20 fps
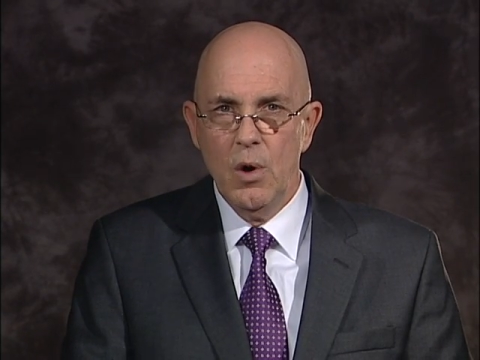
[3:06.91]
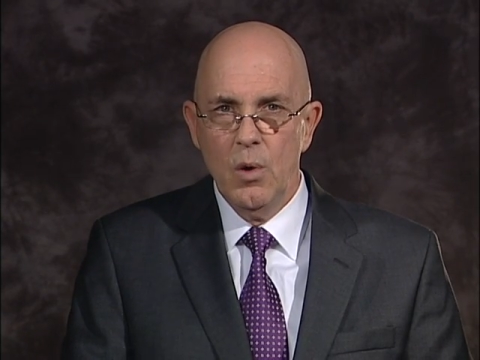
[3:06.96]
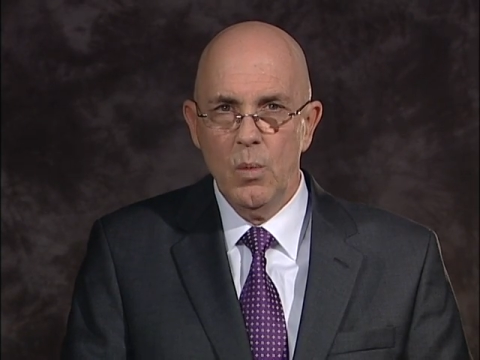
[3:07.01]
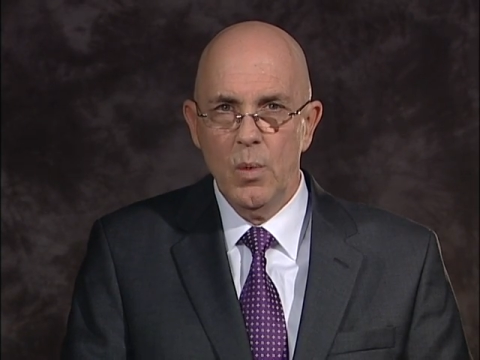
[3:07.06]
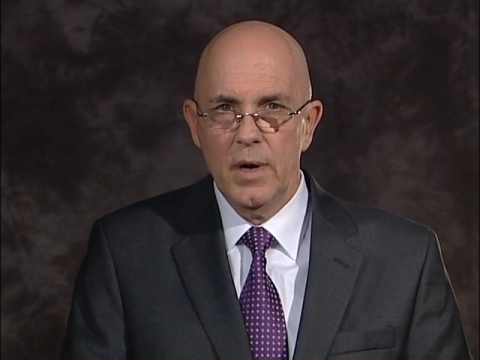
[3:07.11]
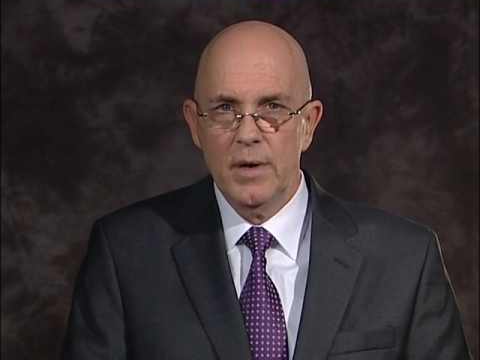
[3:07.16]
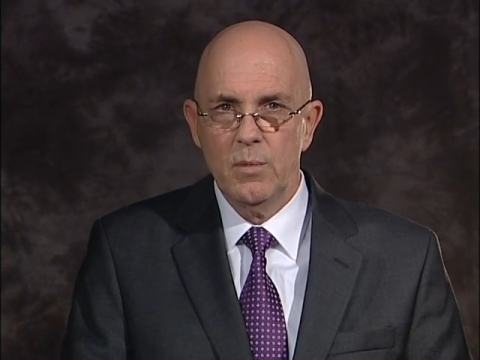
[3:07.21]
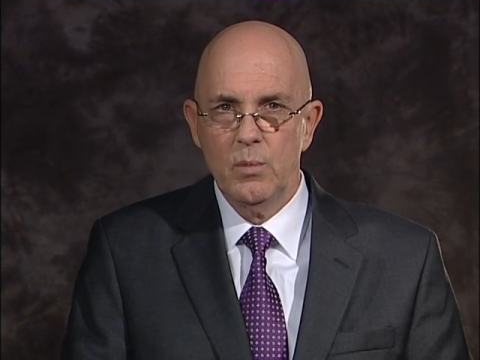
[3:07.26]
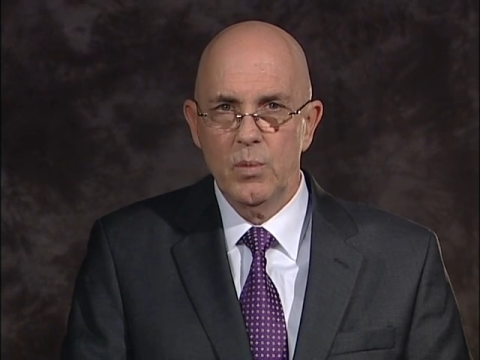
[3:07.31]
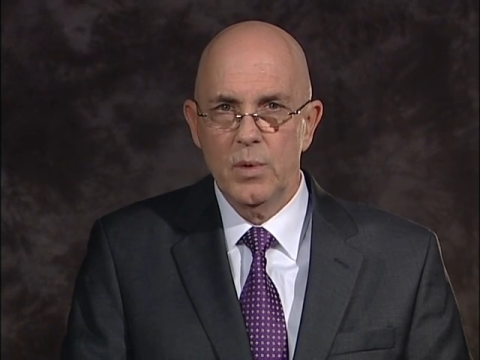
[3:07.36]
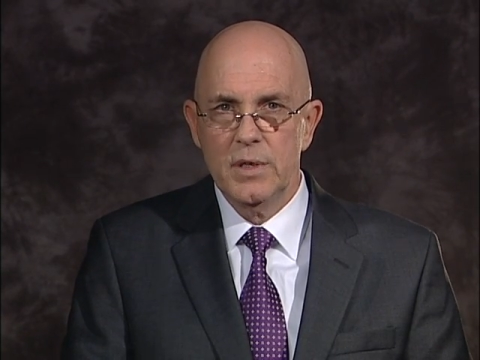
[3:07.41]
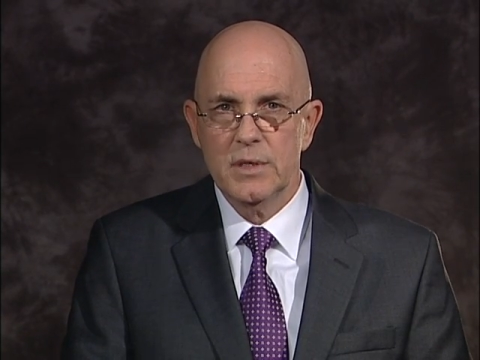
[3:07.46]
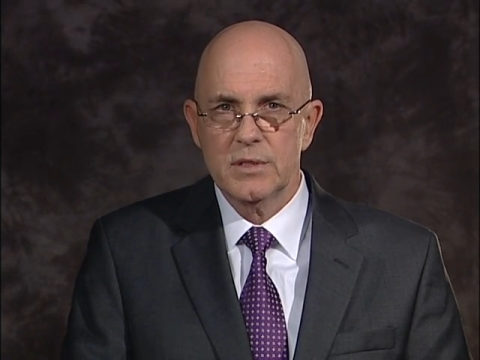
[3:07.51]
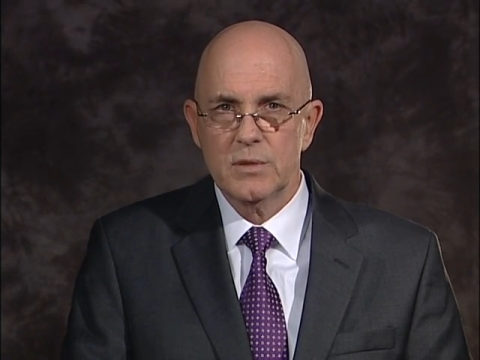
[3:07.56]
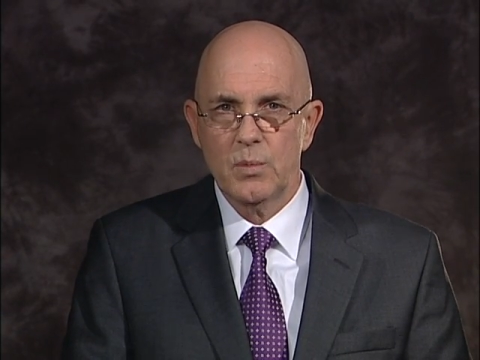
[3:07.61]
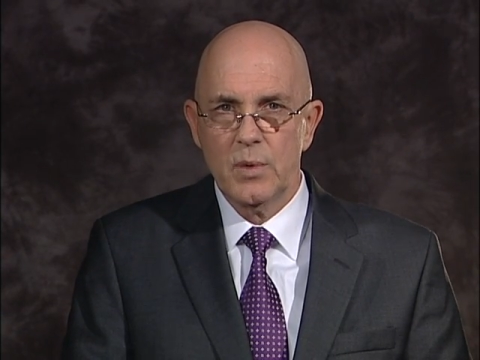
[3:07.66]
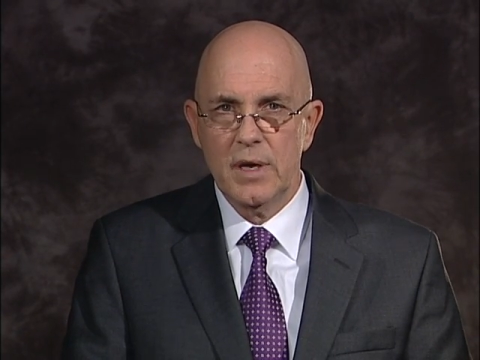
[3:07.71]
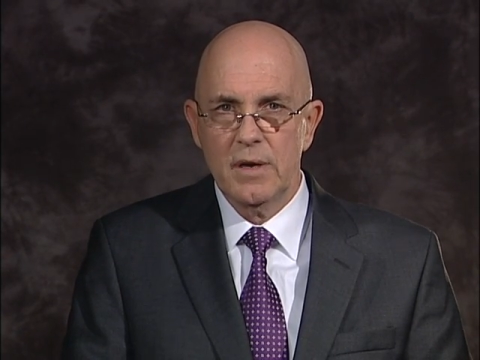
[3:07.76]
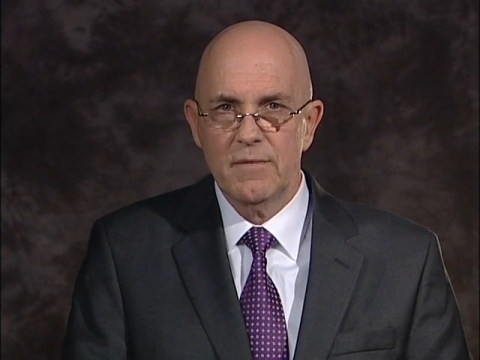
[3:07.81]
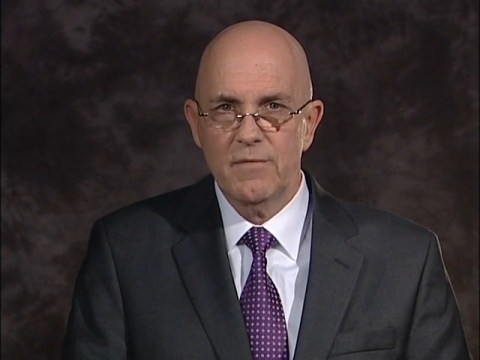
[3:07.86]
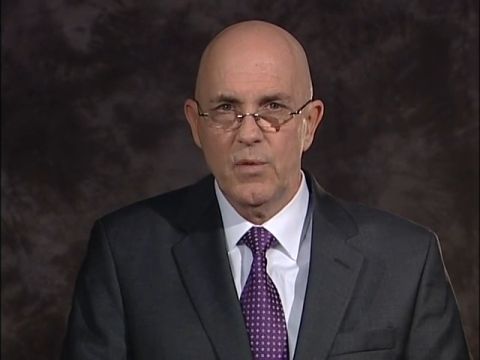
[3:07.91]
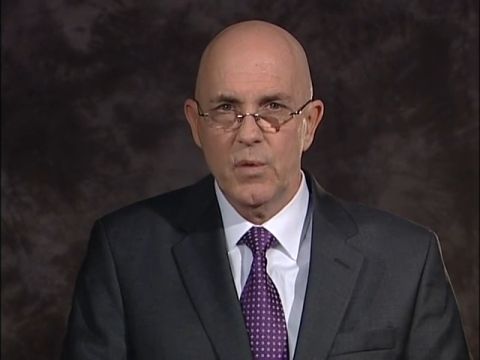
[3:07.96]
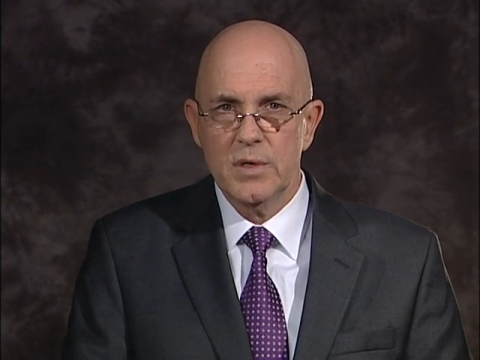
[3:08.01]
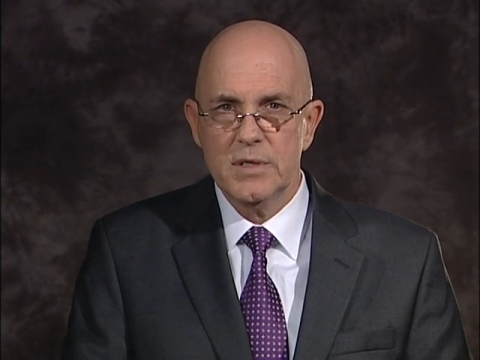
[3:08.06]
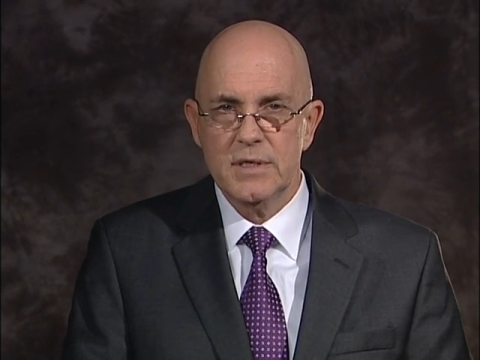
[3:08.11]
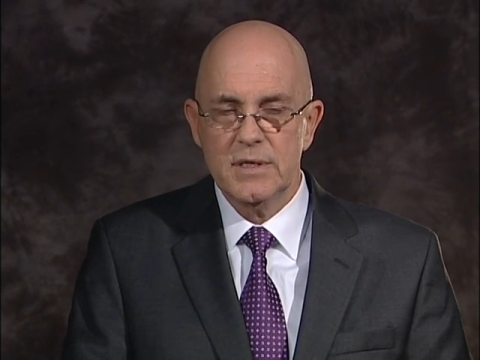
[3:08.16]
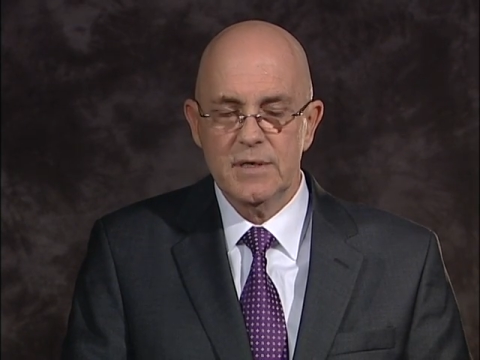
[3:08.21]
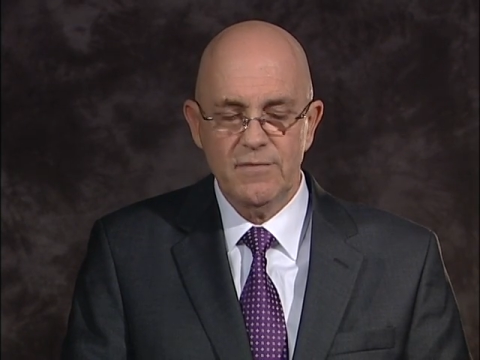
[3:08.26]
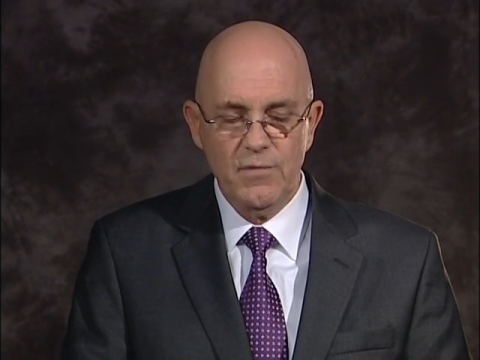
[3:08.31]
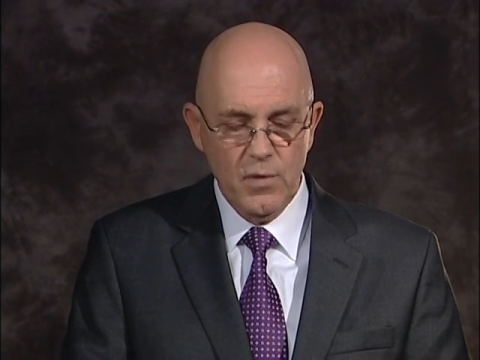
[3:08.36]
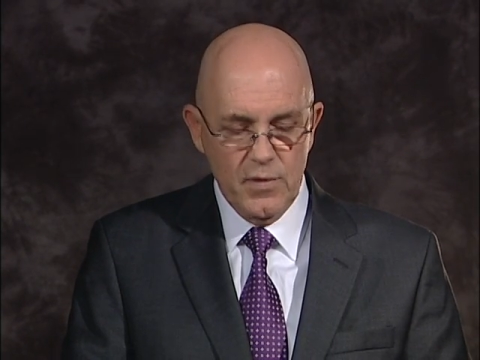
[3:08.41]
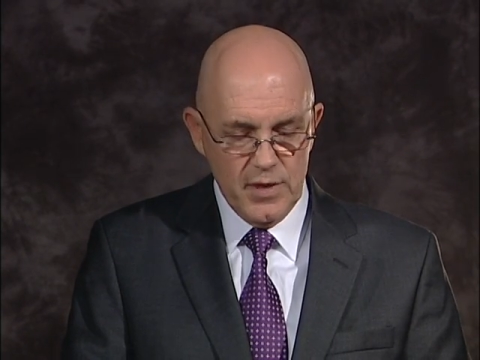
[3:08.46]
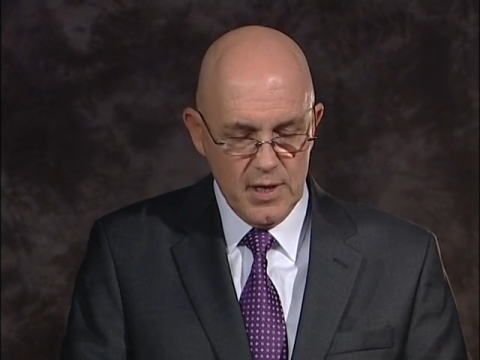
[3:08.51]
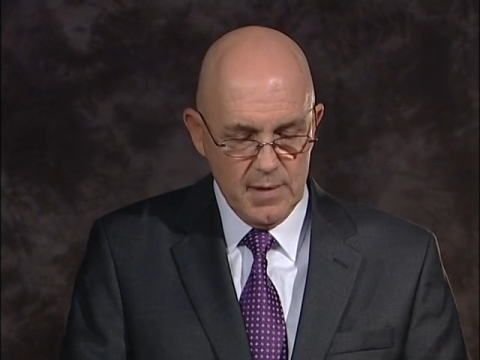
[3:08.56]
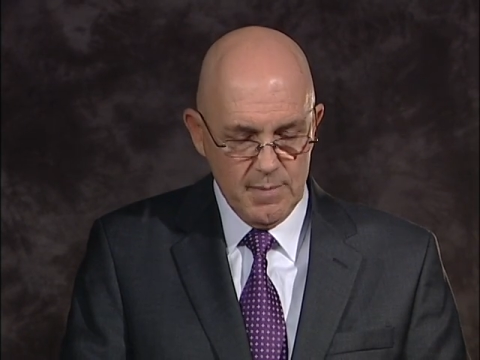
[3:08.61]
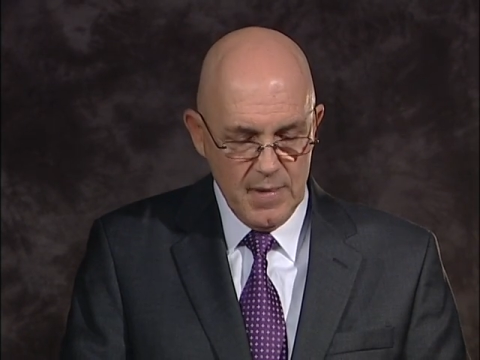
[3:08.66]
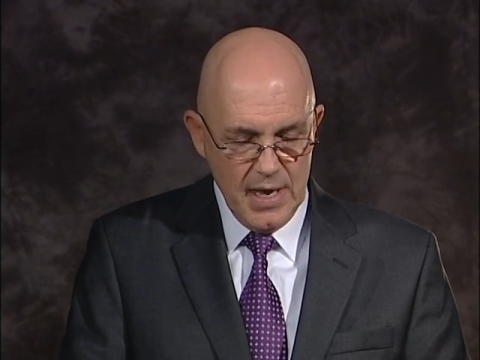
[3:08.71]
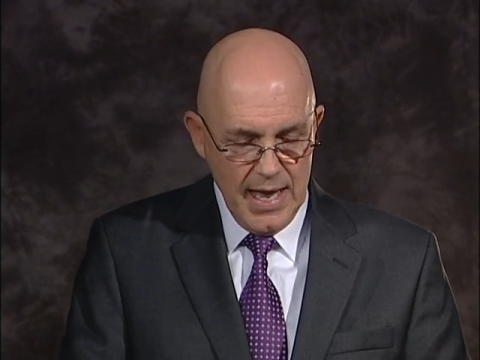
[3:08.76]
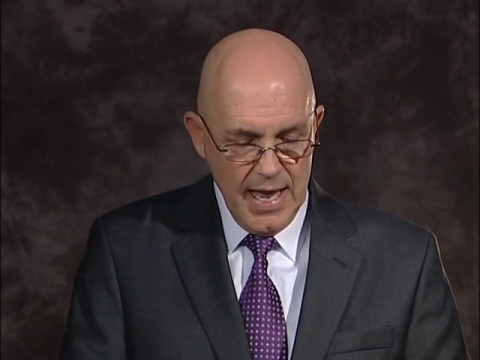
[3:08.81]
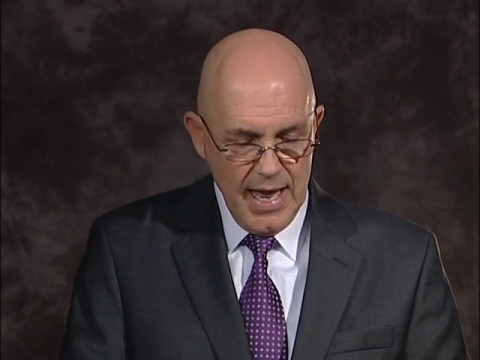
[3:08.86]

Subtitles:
what is reinforcing for them,